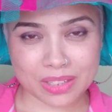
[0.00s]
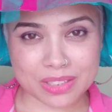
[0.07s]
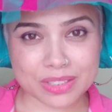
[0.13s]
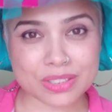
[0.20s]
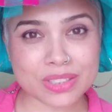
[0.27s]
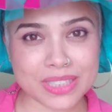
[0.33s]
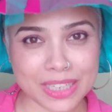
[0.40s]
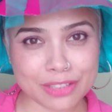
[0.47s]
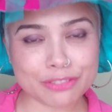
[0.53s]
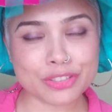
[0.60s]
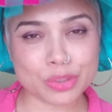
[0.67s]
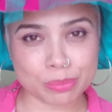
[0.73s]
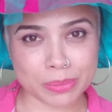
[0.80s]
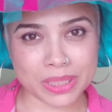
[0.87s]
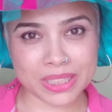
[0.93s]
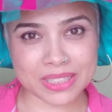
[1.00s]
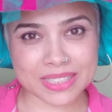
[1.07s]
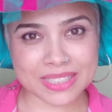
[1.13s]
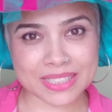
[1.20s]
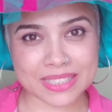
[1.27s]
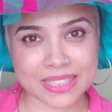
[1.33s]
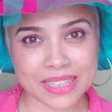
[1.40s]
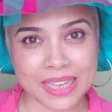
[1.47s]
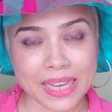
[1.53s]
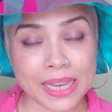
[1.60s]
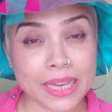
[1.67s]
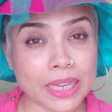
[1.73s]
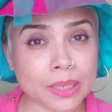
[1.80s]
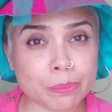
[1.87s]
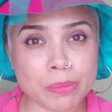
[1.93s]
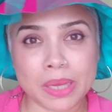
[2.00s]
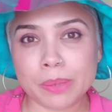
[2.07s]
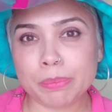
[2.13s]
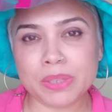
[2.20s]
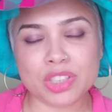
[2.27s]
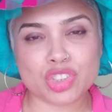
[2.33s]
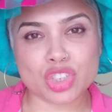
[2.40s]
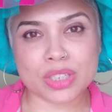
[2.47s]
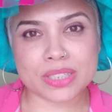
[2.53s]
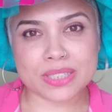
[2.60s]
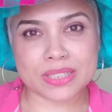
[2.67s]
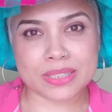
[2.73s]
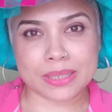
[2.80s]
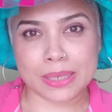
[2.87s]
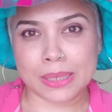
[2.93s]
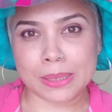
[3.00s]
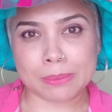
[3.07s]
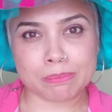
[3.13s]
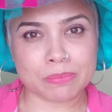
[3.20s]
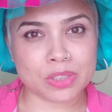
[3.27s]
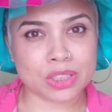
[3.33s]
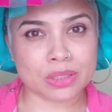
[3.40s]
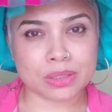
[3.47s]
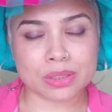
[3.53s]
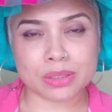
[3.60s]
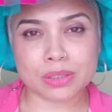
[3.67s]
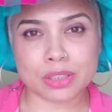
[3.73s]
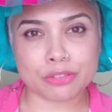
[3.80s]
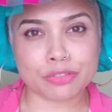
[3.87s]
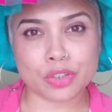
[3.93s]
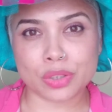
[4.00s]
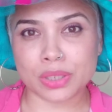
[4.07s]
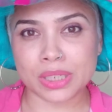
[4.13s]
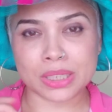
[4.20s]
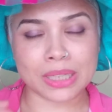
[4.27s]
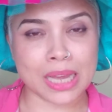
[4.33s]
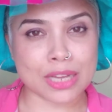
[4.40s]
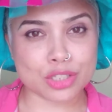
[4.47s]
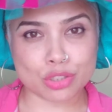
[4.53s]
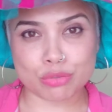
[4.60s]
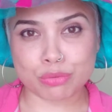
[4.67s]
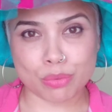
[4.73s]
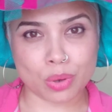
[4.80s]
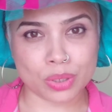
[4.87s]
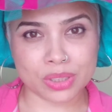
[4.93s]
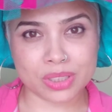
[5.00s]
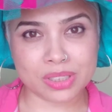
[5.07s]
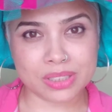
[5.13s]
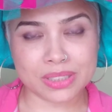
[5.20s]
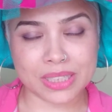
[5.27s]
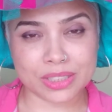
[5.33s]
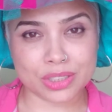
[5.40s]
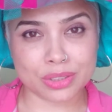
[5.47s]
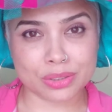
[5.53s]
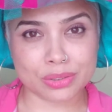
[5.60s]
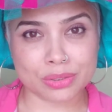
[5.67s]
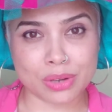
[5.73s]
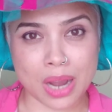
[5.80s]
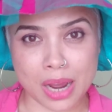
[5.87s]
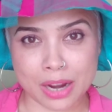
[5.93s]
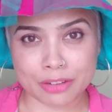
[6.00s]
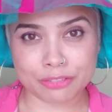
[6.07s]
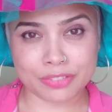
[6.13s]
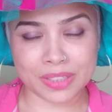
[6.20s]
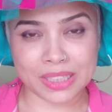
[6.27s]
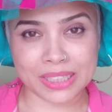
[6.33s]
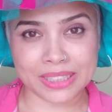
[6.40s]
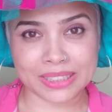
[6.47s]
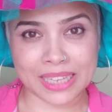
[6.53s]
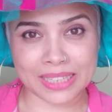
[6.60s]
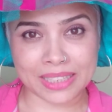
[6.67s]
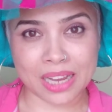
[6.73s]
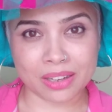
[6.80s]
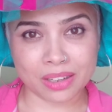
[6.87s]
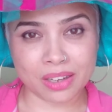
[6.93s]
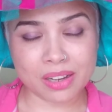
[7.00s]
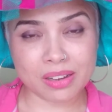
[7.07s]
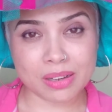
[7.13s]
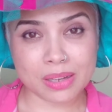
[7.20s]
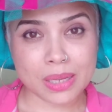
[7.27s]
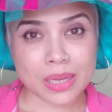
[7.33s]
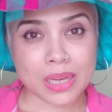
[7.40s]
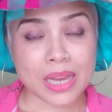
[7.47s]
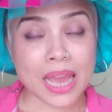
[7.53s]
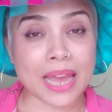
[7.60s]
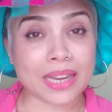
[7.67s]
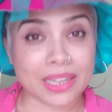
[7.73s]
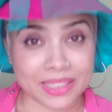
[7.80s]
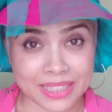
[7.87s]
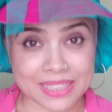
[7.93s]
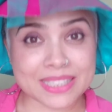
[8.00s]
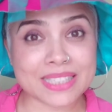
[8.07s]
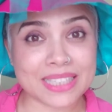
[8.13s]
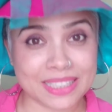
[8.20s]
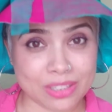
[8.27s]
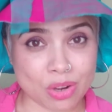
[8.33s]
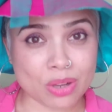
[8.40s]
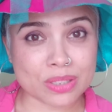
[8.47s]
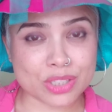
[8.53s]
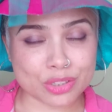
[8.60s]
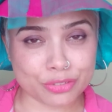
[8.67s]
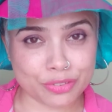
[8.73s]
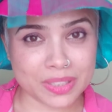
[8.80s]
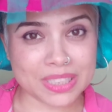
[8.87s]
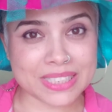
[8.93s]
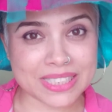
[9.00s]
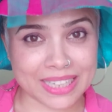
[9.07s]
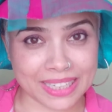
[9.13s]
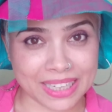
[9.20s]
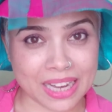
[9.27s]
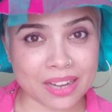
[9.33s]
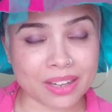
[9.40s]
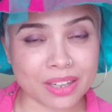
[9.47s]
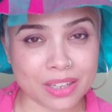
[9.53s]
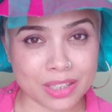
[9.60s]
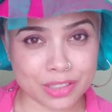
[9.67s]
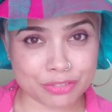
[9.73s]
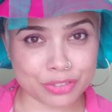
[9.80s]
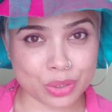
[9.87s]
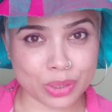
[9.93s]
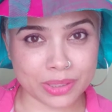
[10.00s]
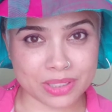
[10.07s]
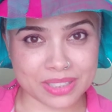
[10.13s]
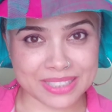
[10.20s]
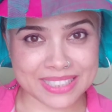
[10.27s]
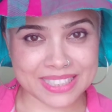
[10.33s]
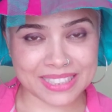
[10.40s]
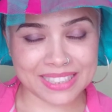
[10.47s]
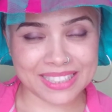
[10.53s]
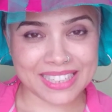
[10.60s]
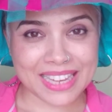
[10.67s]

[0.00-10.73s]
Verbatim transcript: So take few minutes. It may be just, um, you know, for a glass of water that you are feeling that hunger. Uh, yes, it also feels like hunger if you are thirsty.